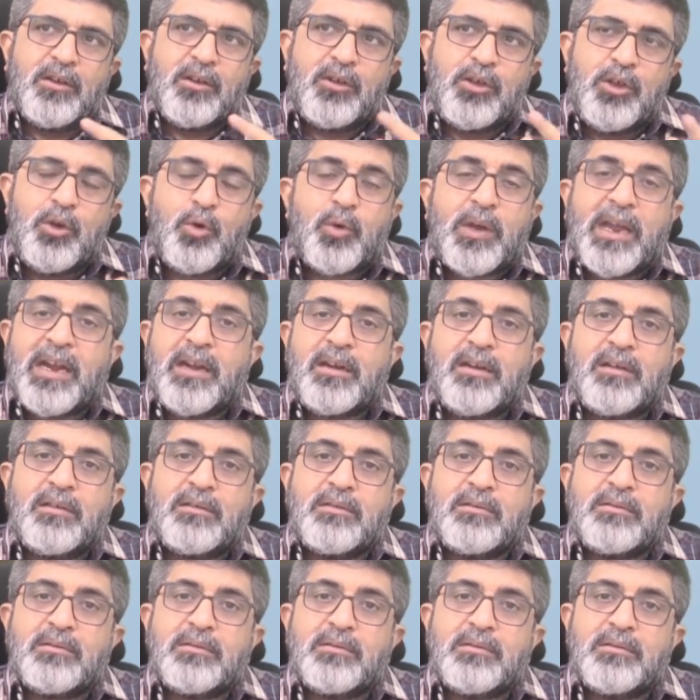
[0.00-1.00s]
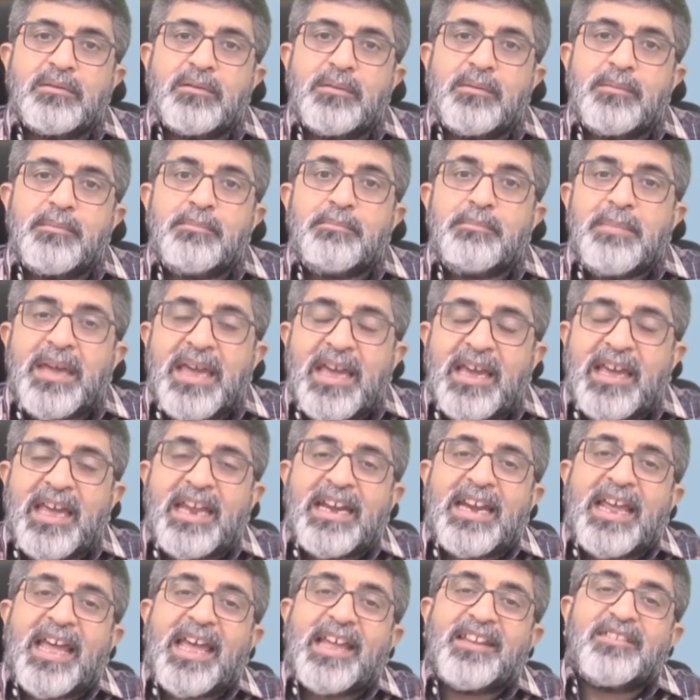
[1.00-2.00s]
you can make
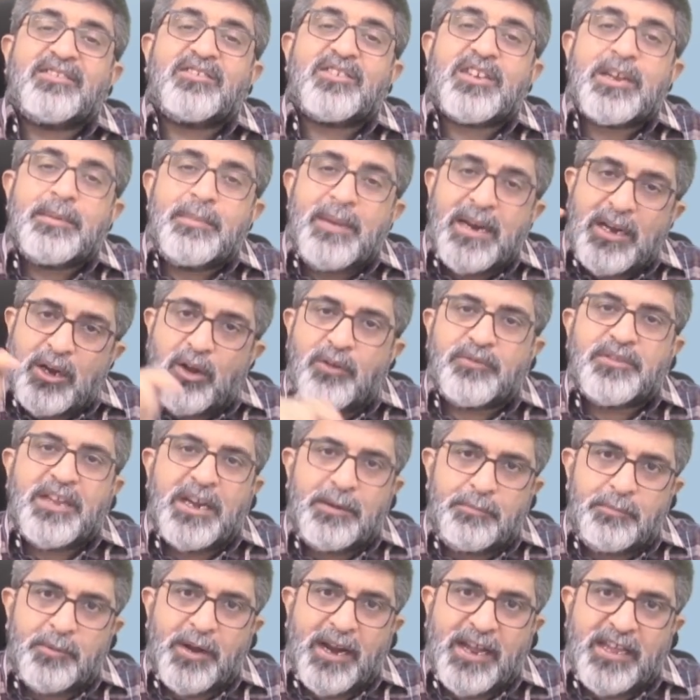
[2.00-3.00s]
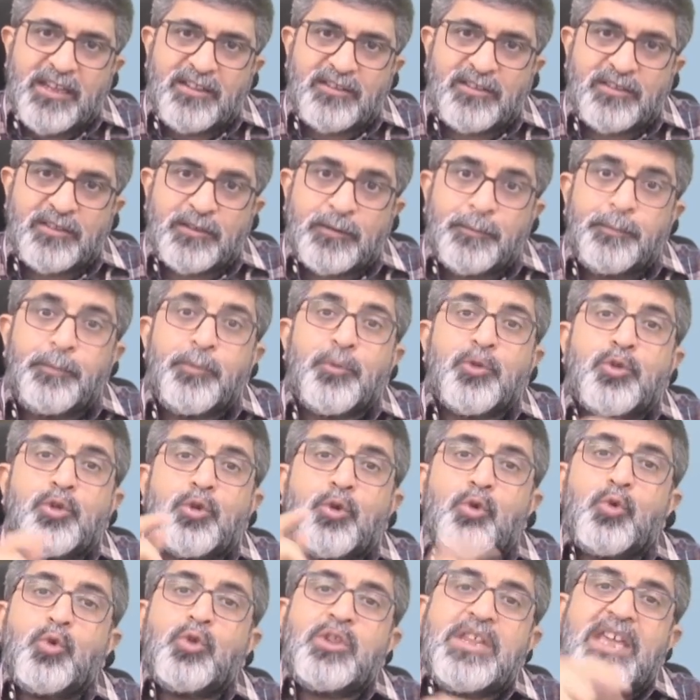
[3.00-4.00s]
an estimate of that price
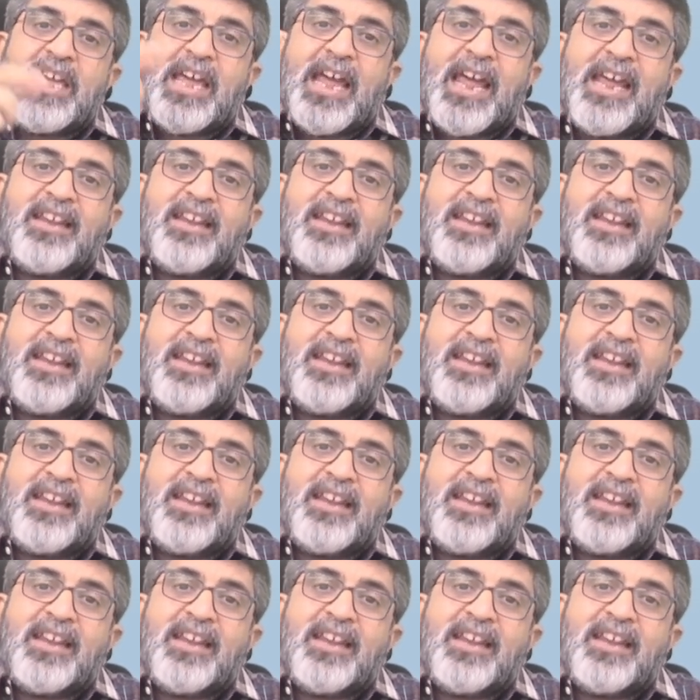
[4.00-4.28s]
through the